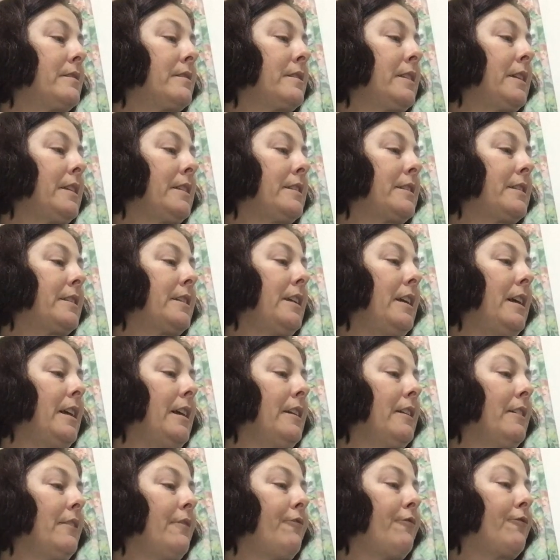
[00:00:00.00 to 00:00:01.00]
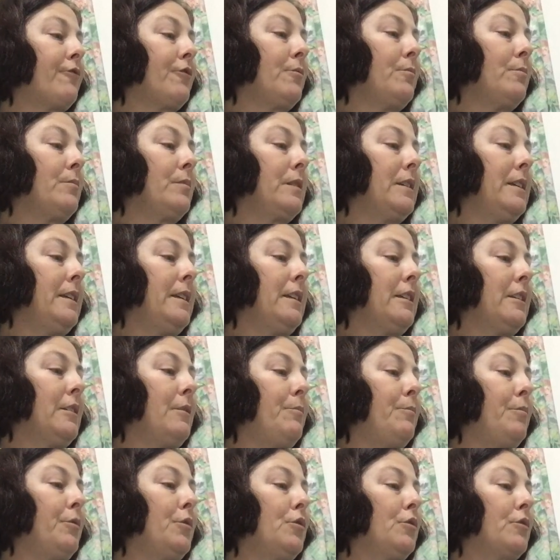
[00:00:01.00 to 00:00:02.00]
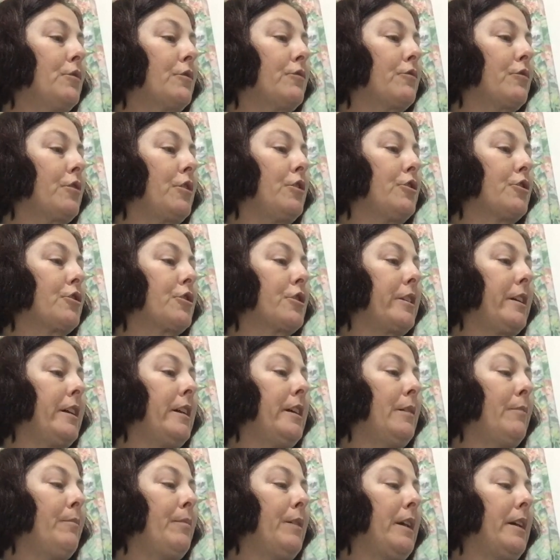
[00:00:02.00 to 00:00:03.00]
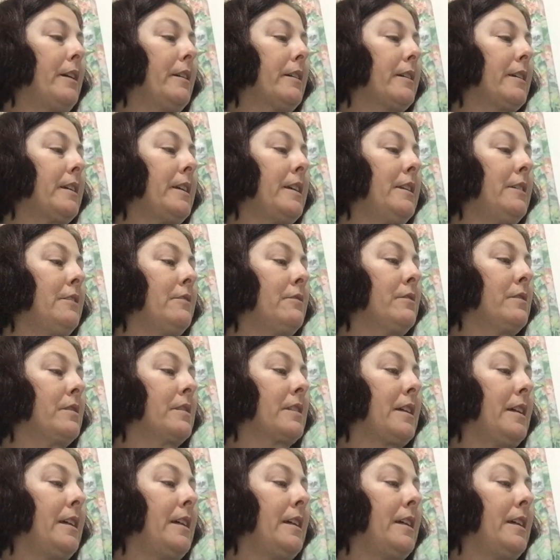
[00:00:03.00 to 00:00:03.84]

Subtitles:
Tatiana from Leela Born Crochet about cowls,